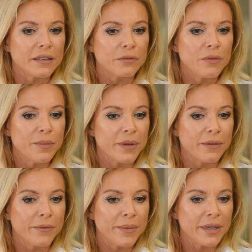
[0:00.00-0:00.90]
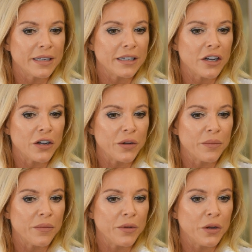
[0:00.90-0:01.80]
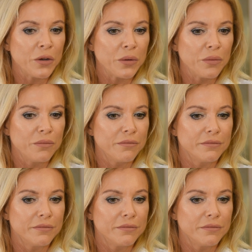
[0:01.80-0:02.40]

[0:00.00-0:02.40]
these women, you know,